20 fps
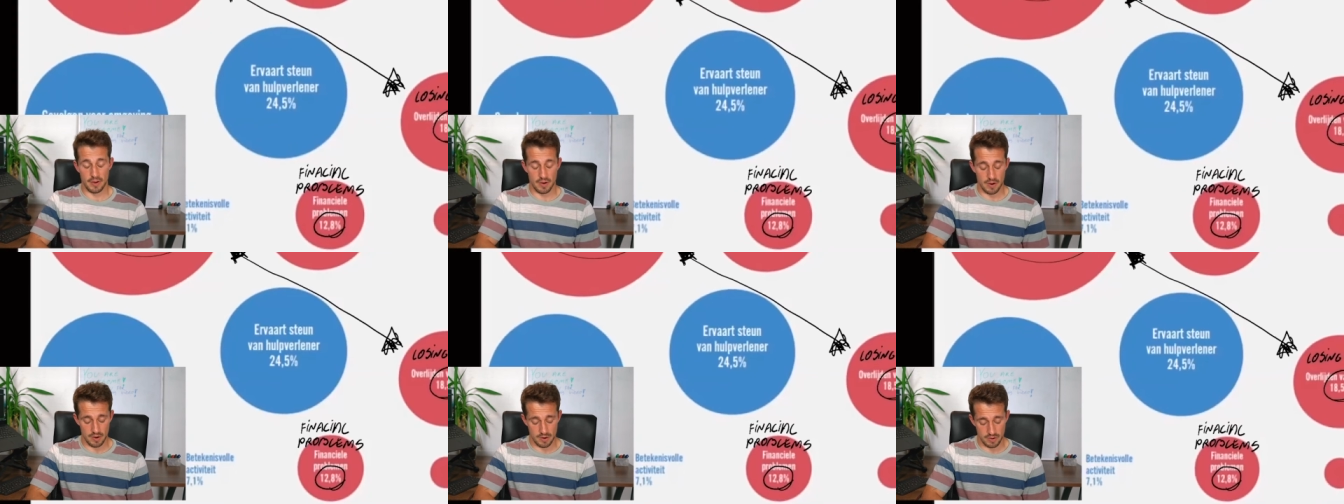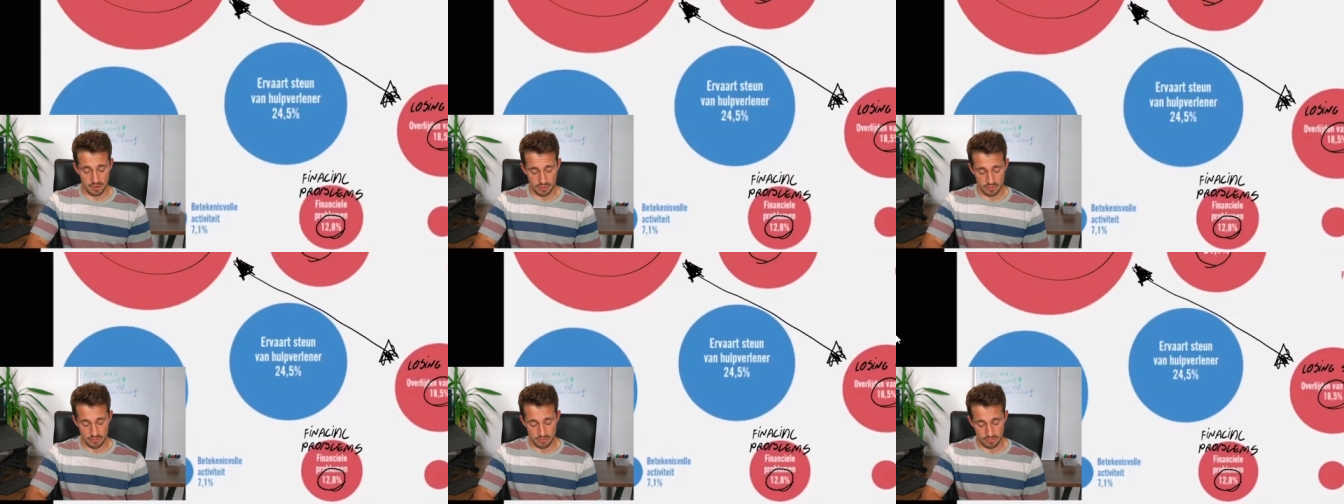
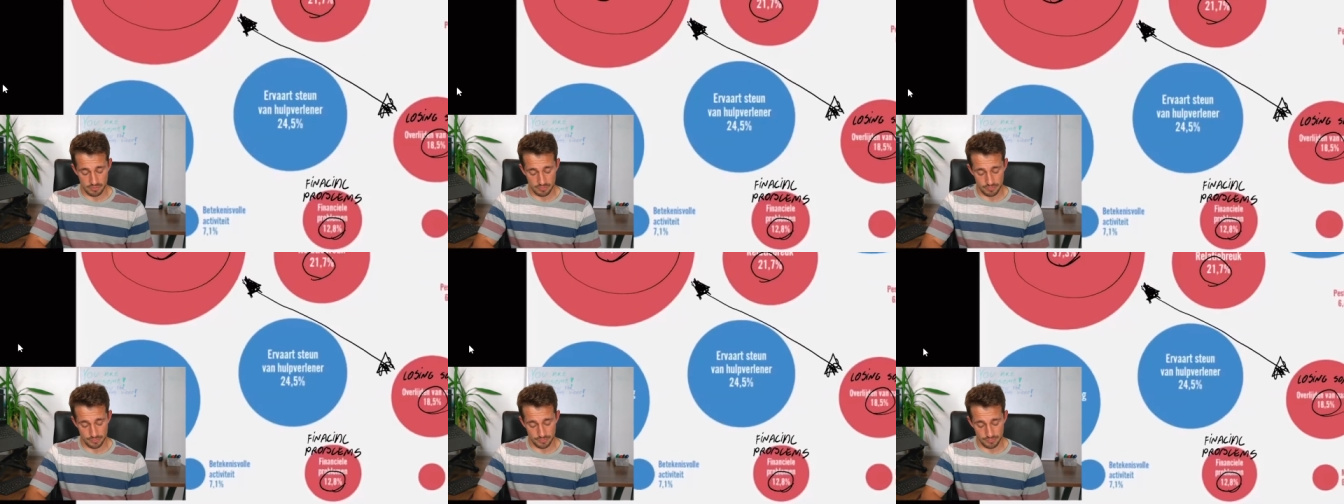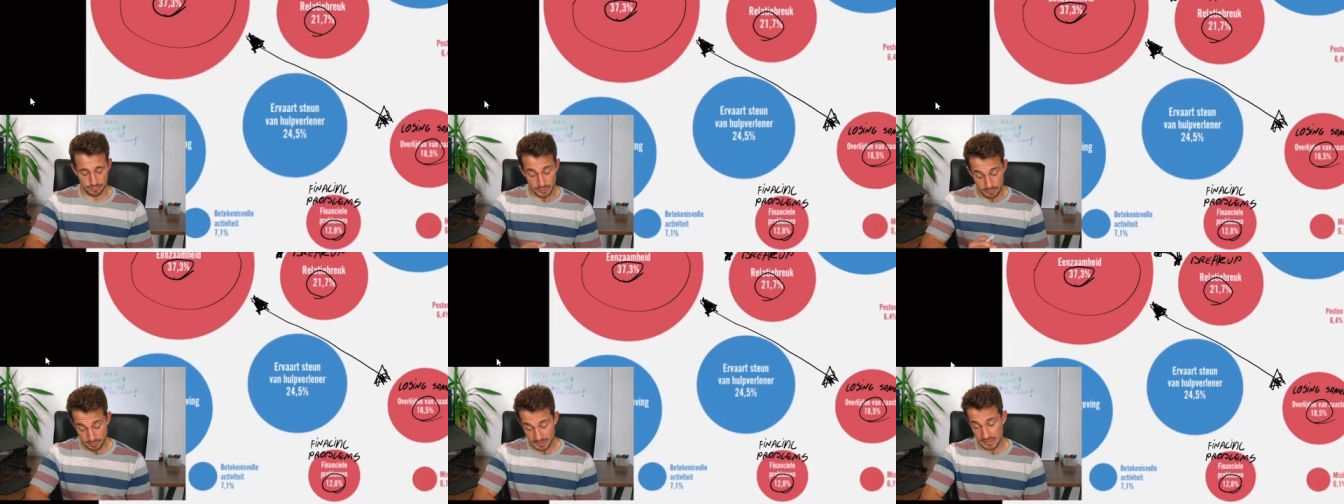are
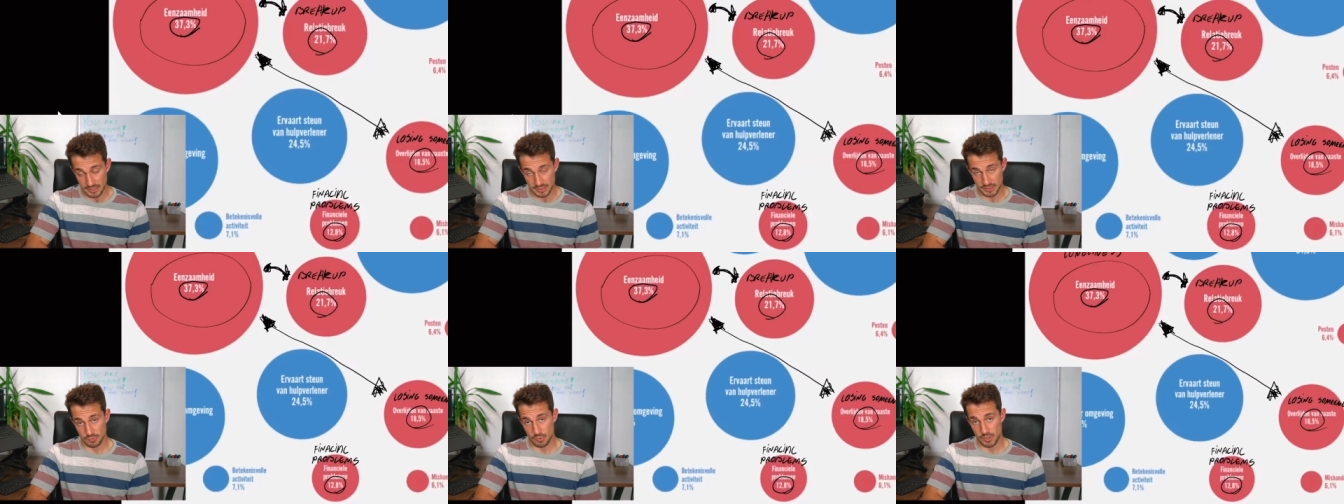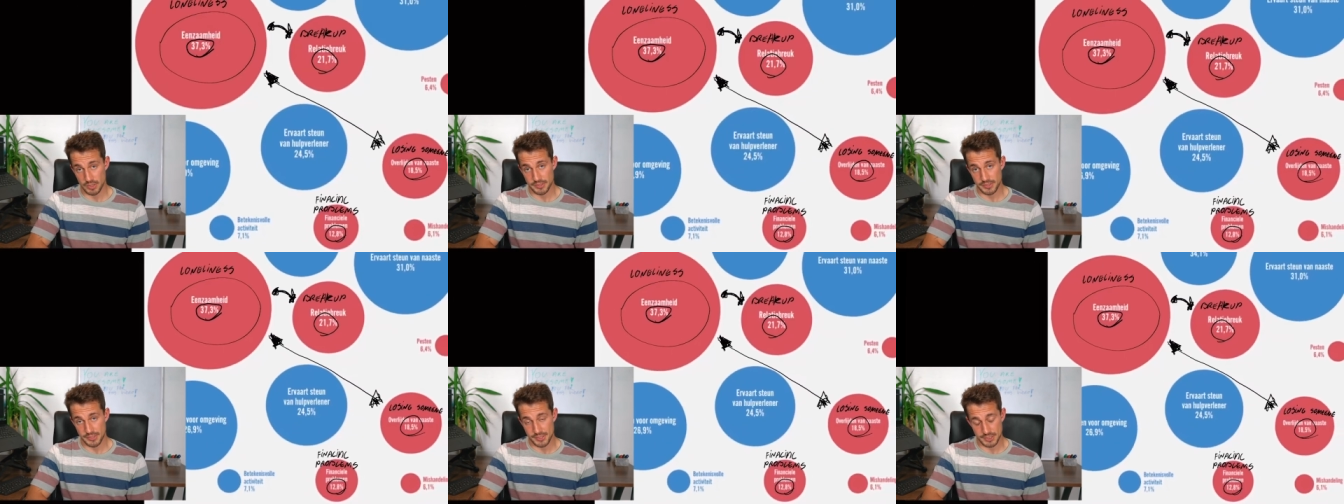the biggest
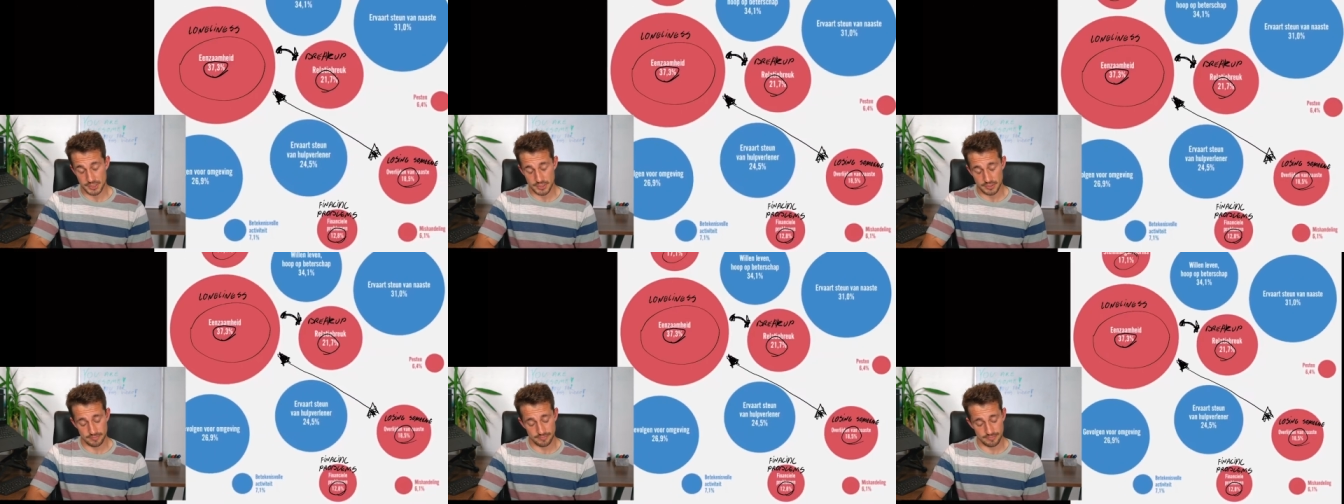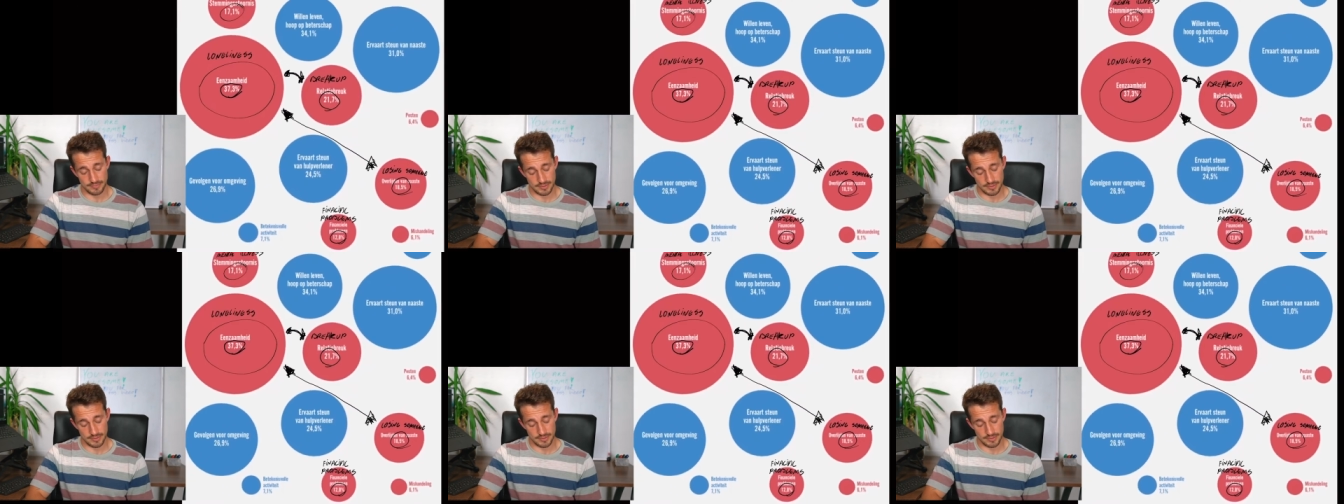ones,